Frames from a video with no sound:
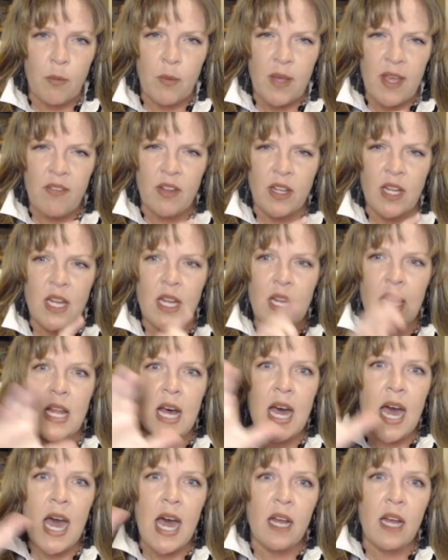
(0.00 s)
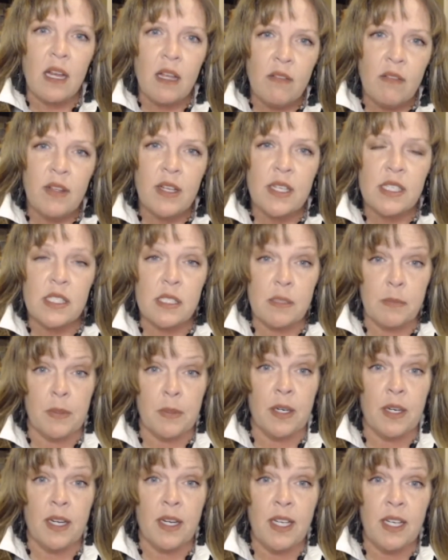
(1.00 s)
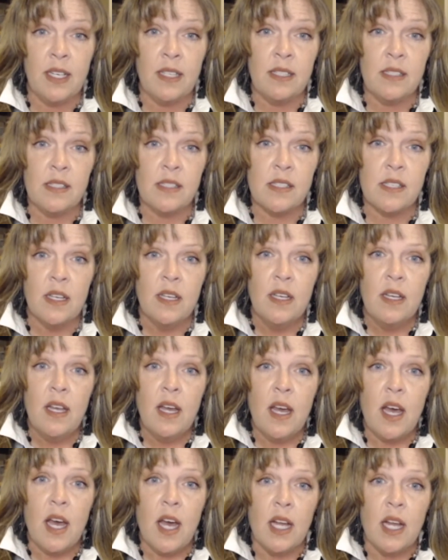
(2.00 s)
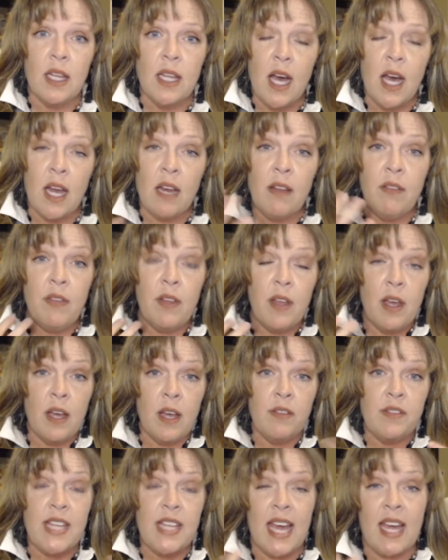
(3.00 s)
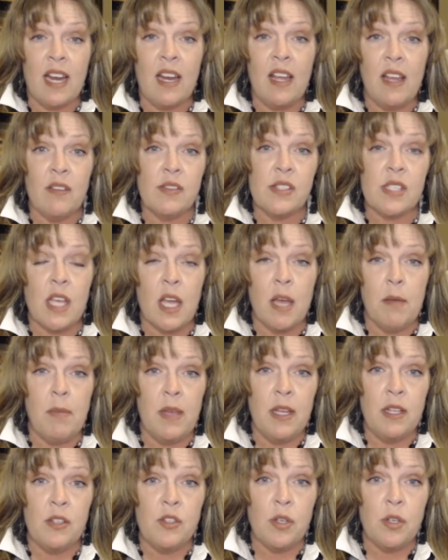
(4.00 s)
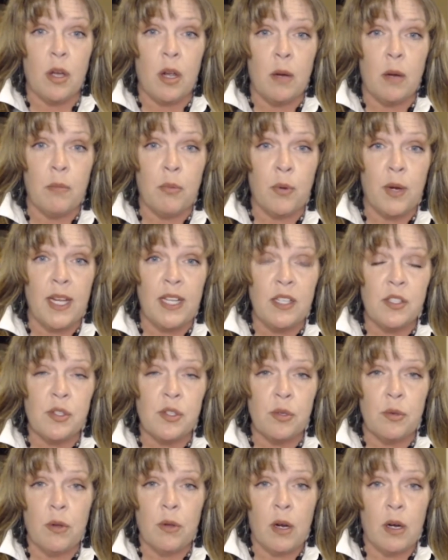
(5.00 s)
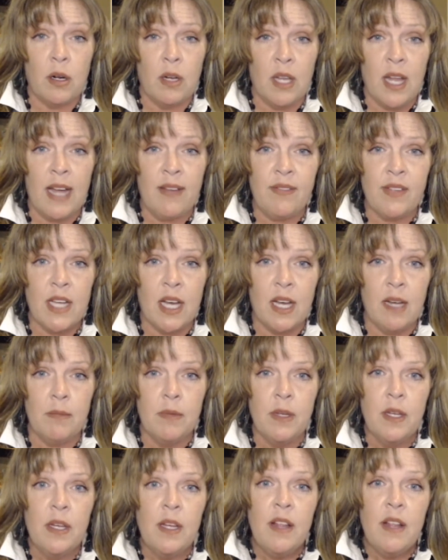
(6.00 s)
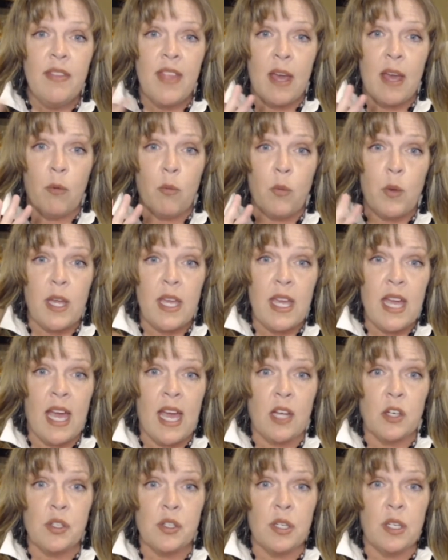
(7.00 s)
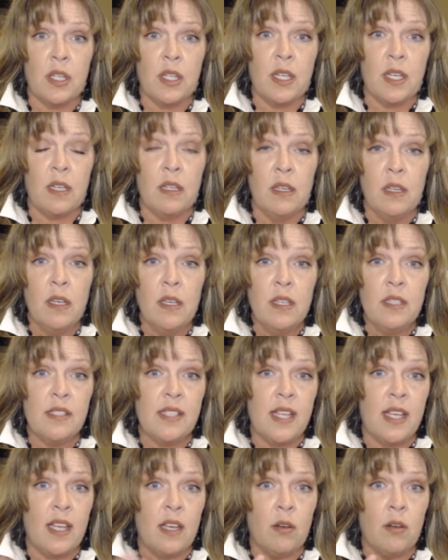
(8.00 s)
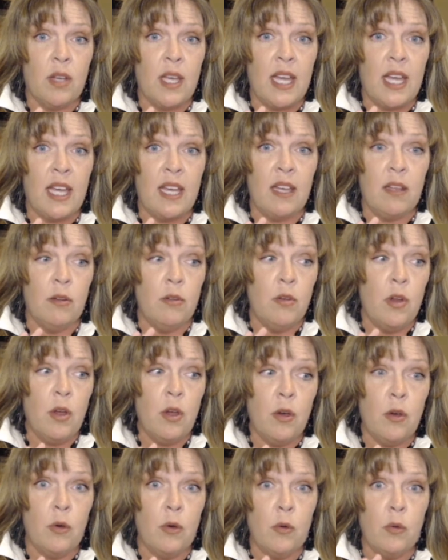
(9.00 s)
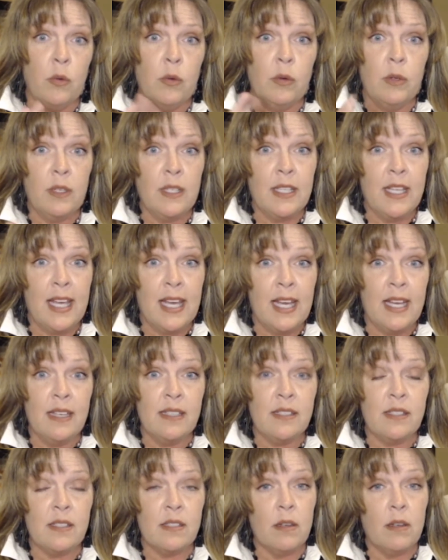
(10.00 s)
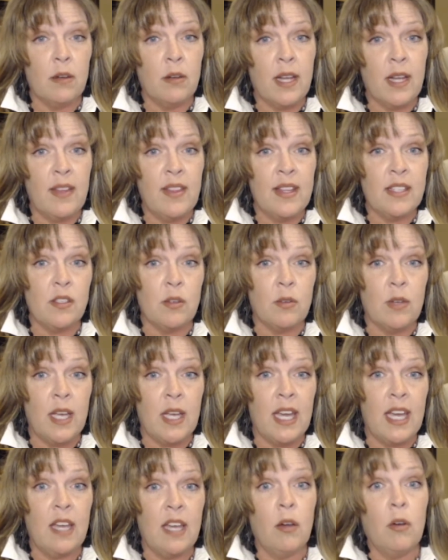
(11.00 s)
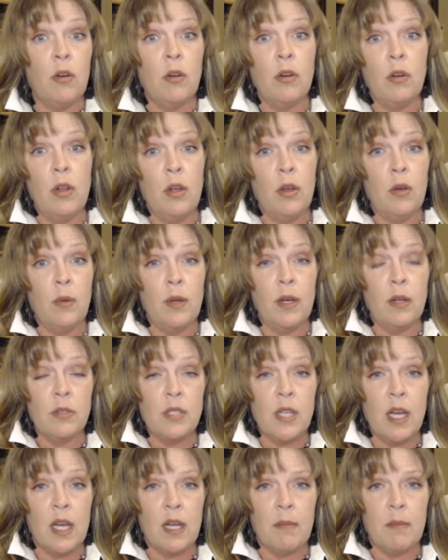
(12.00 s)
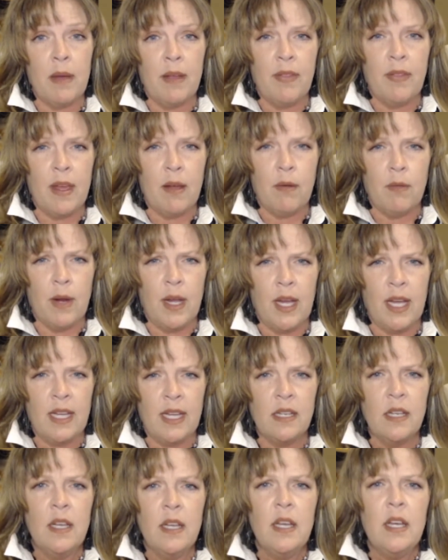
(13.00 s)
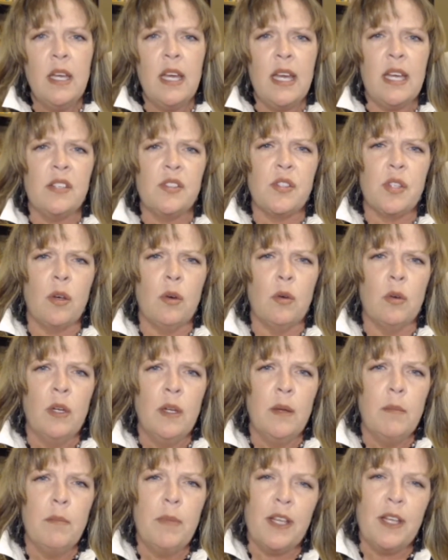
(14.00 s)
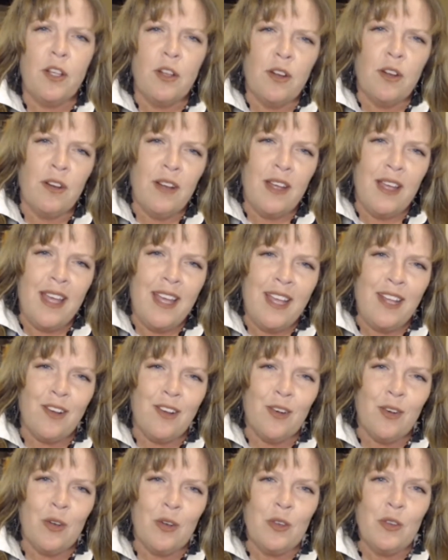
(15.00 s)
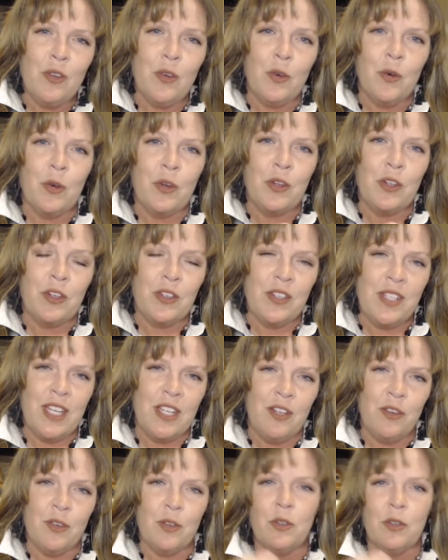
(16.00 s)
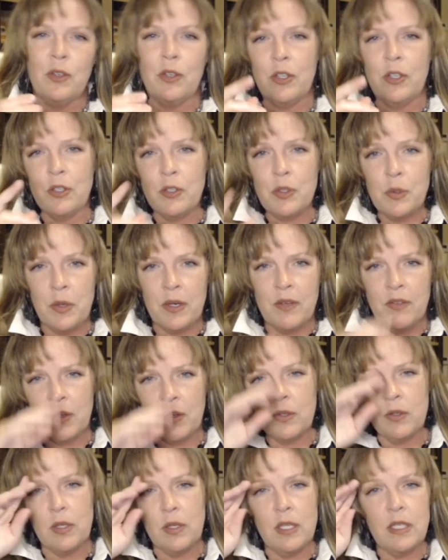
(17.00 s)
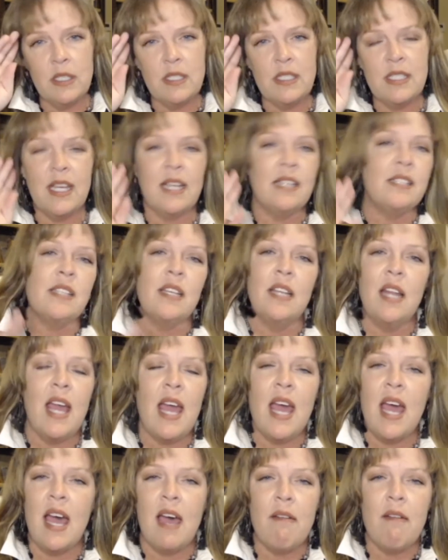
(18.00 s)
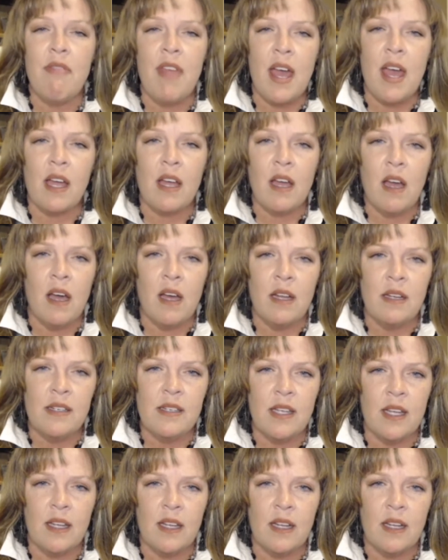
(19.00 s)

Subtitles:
We have a lot of experience. A lot of data has come into our brains through our lifetime that we actually say, okay, no, yes, okay, that's okay, or no, we don't talk about that, right? And so, but your 8-year-old or your 10-year-old or your 12-year-old doesn't have that content.